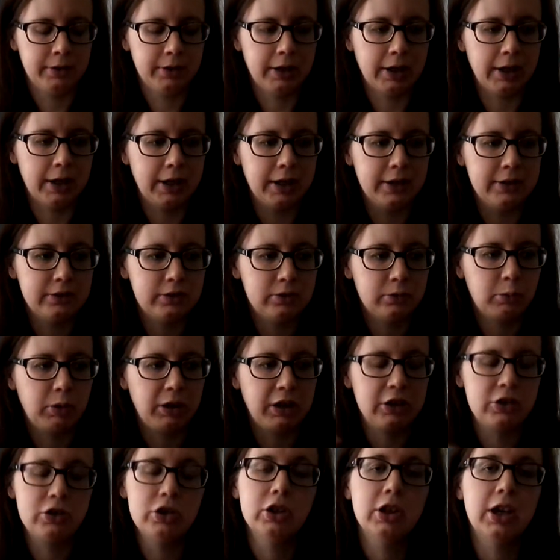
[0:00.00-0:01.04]
and when
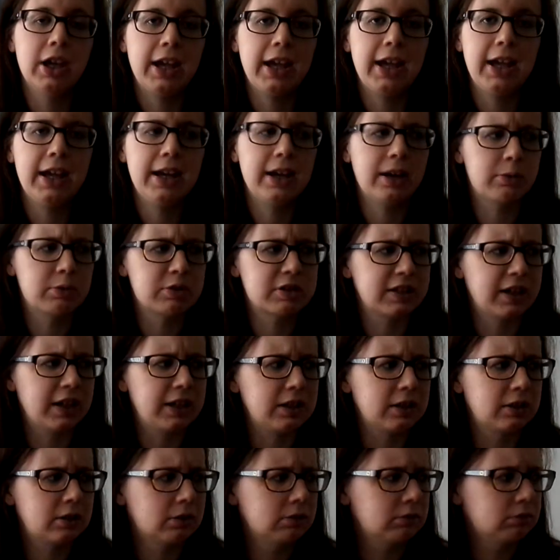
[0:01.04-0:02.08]
I took it in, I was
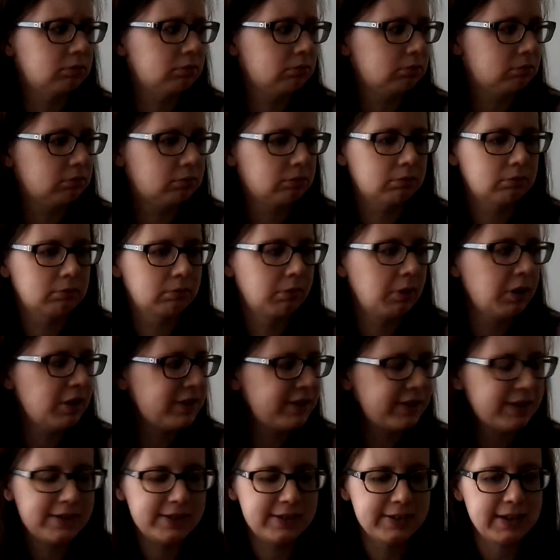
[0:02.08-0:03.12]
like,
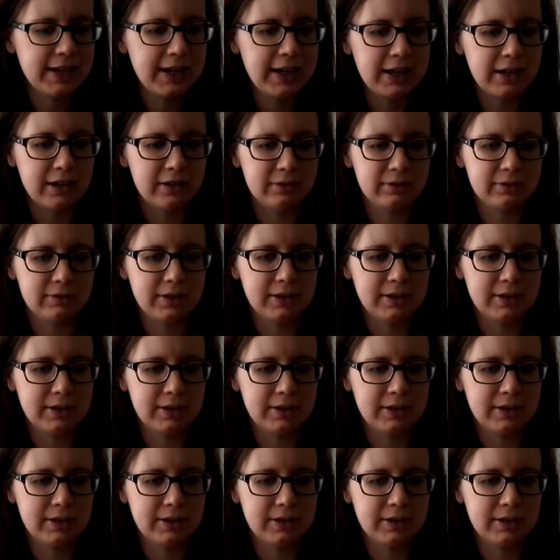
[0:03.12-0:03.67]
"Where's the stain?